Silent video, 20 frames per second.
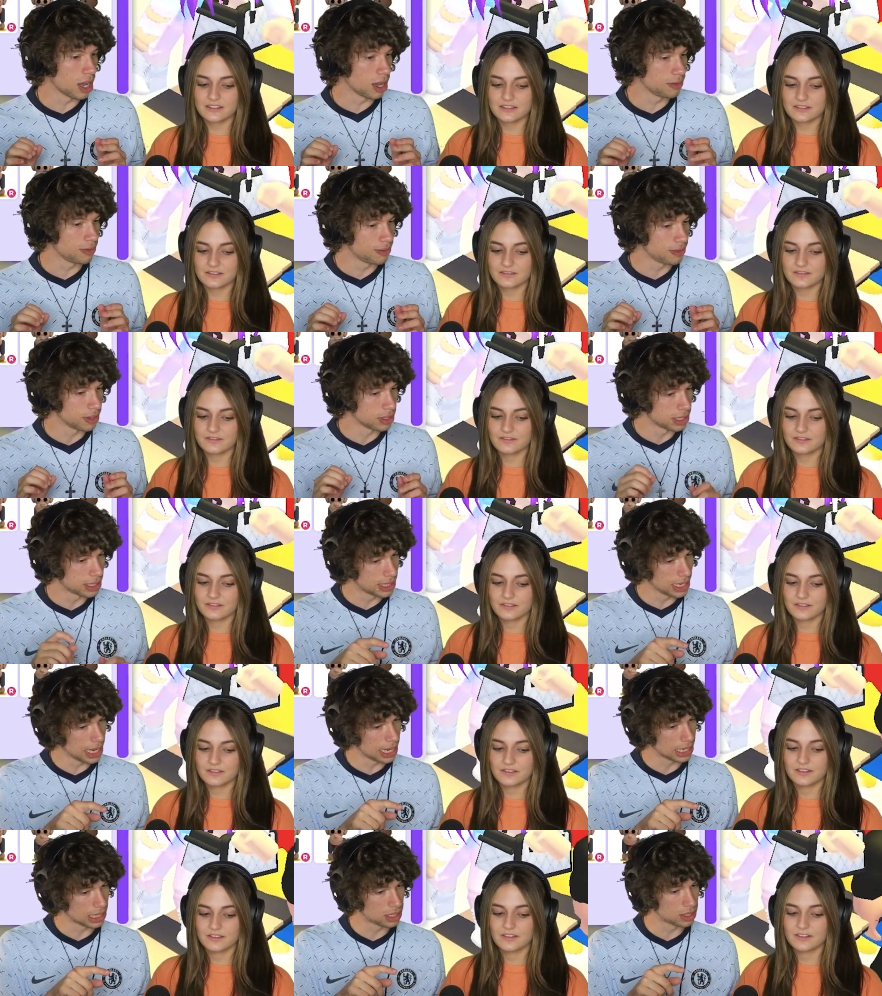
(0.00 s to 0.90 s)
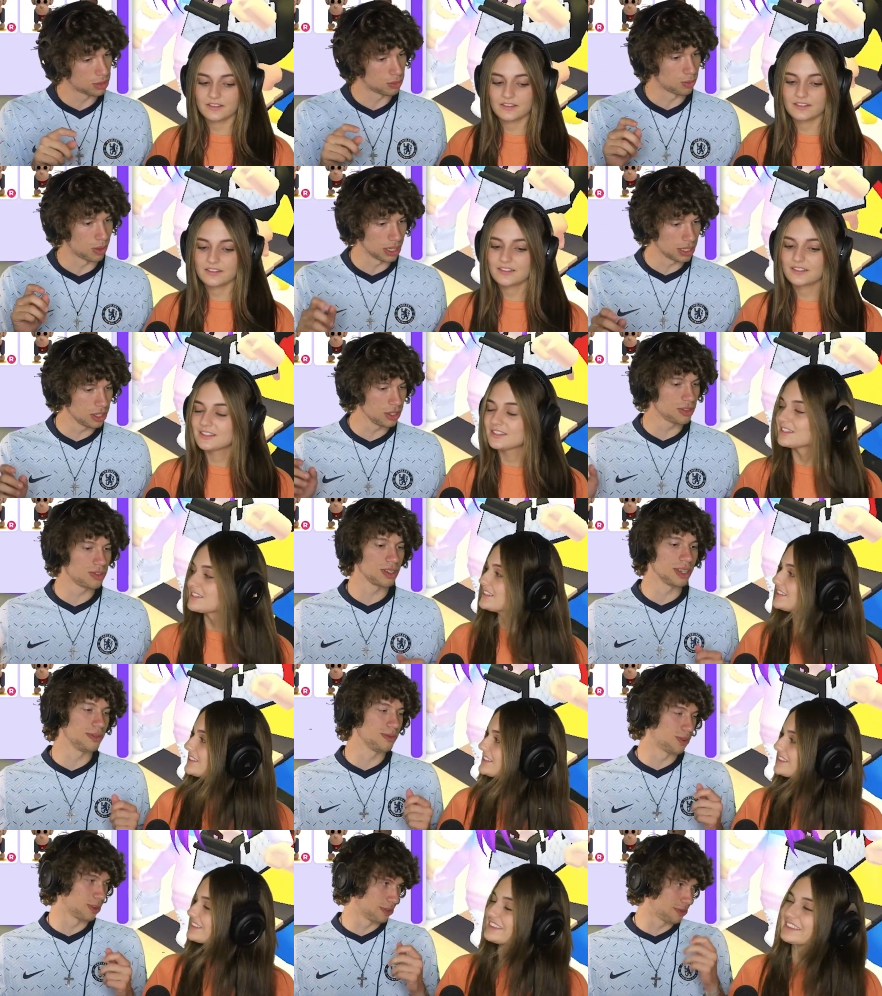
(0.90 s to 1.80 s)
Speaker 1: off six. One, two,
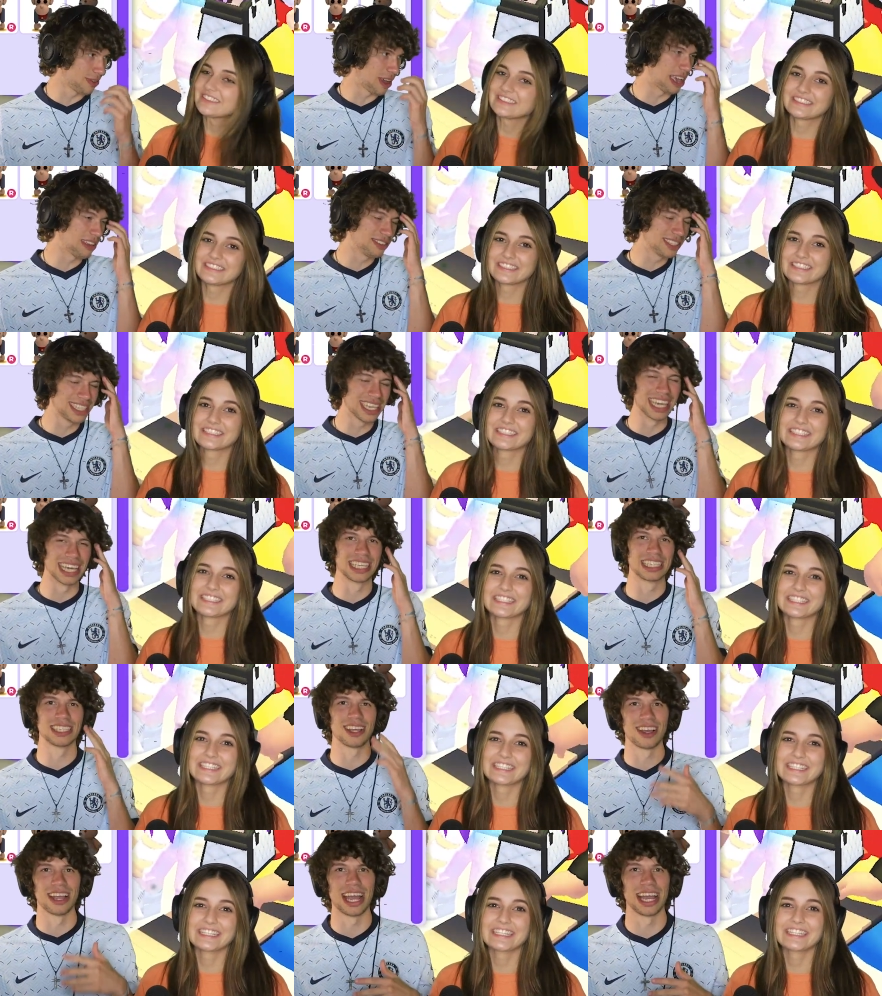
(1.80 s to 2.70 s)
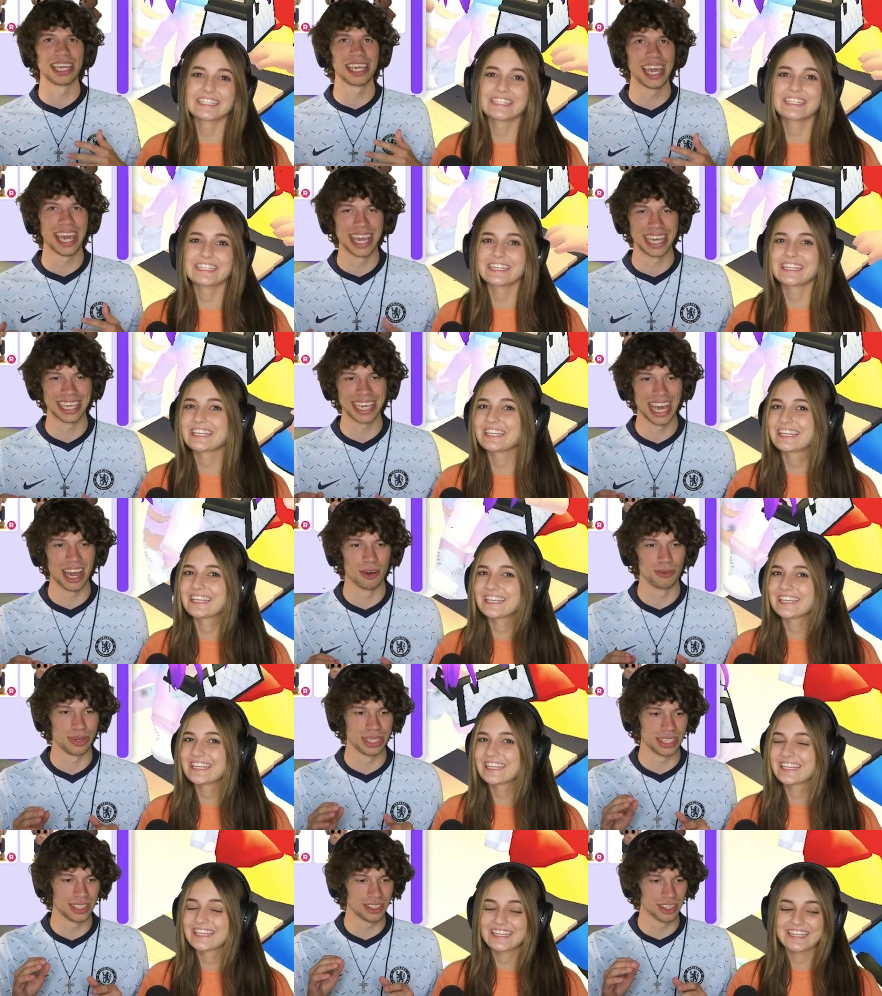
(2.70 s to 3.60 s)
three, four, five, six. Sorry, I can't
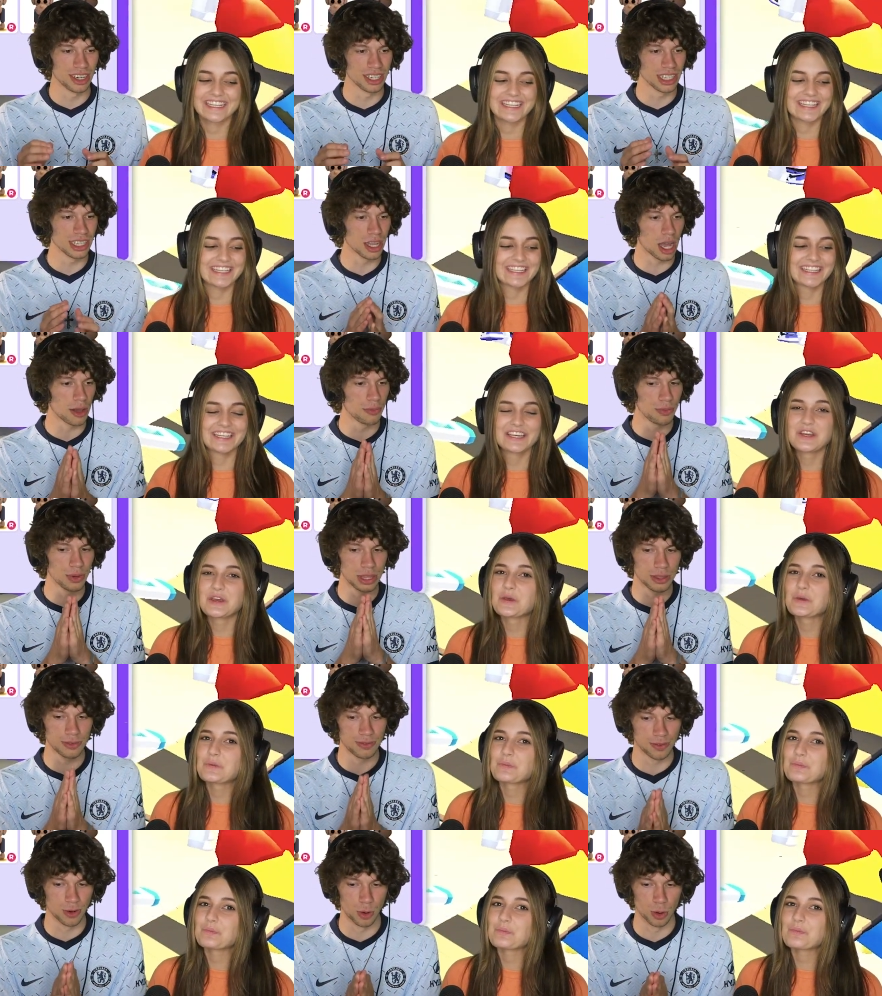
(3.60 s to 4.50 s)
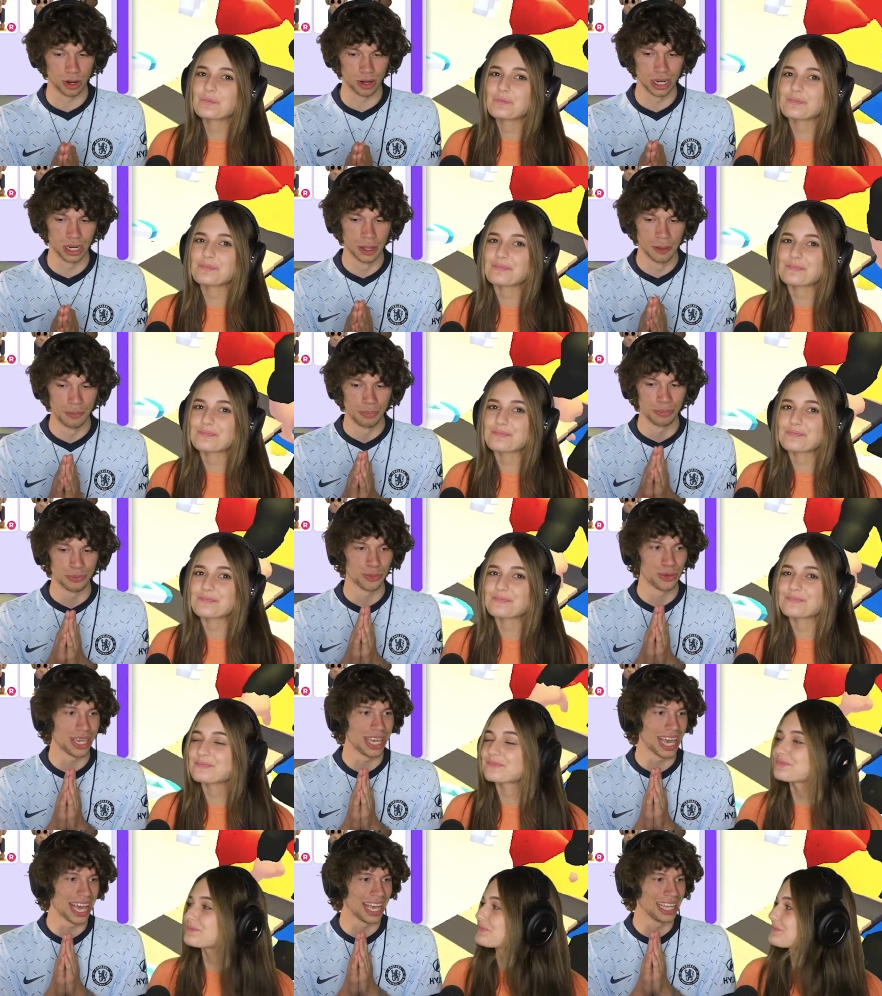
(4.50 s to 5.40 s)
count. We started off with four.
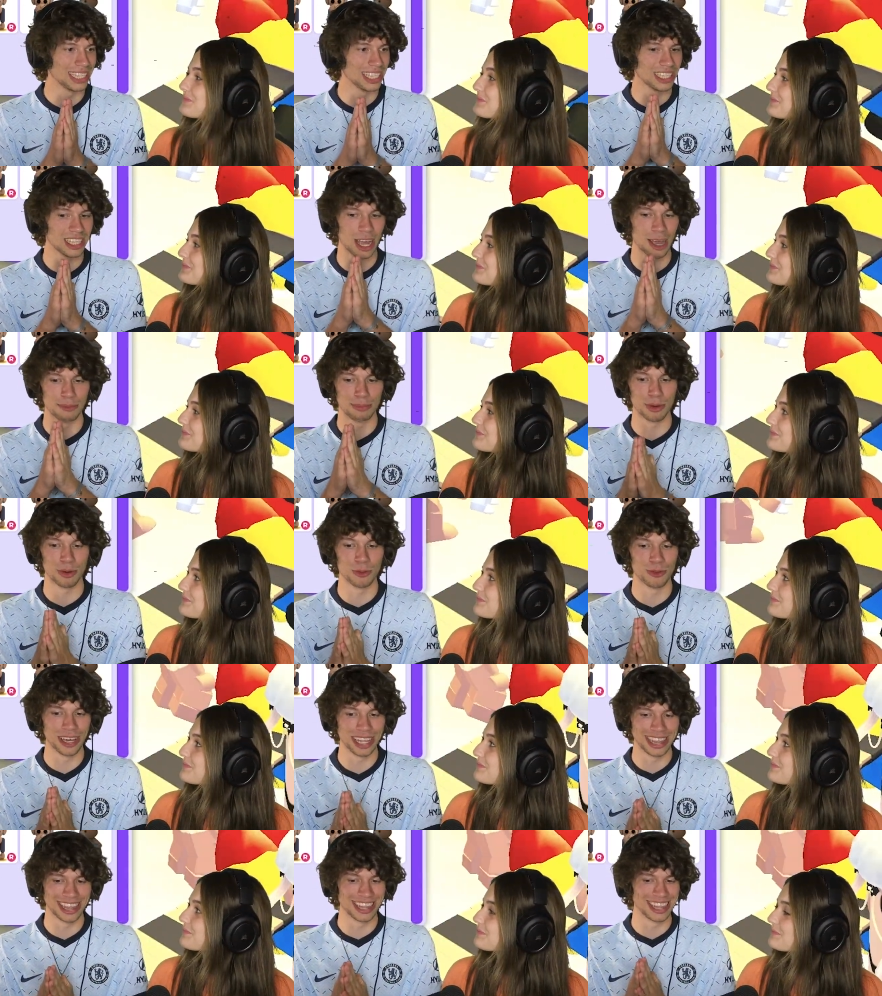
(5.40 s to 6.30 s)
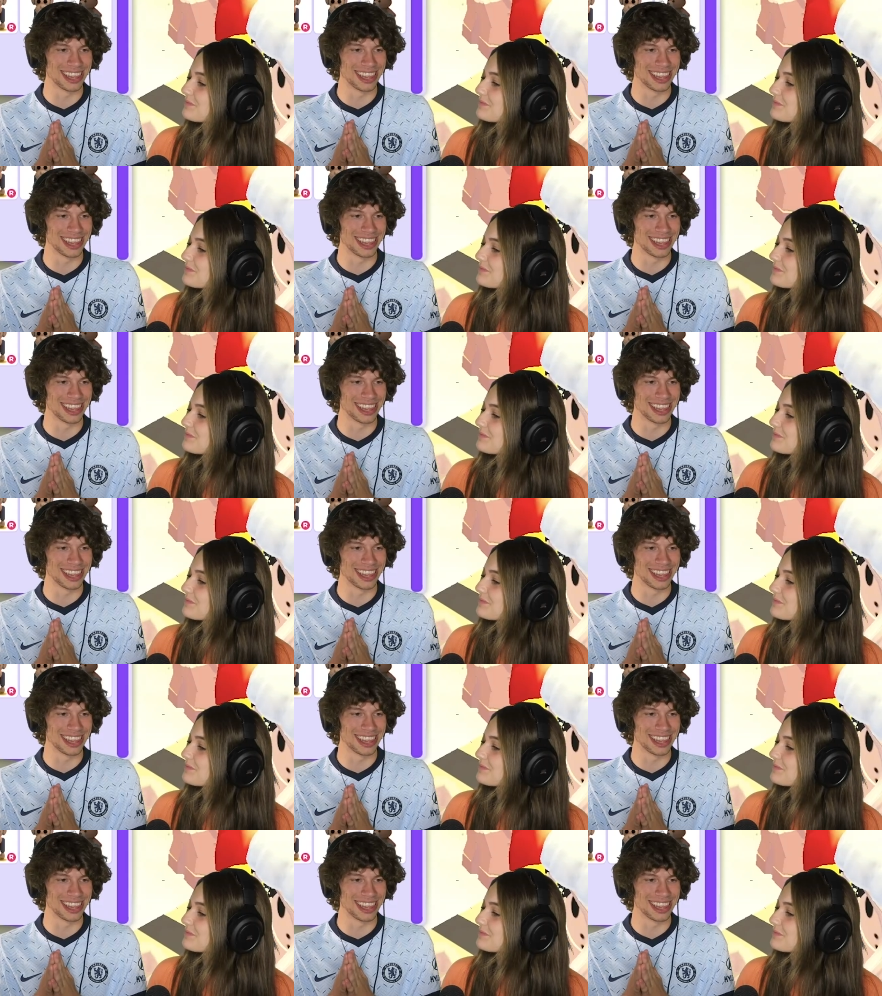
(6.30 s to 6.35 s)
We ended up with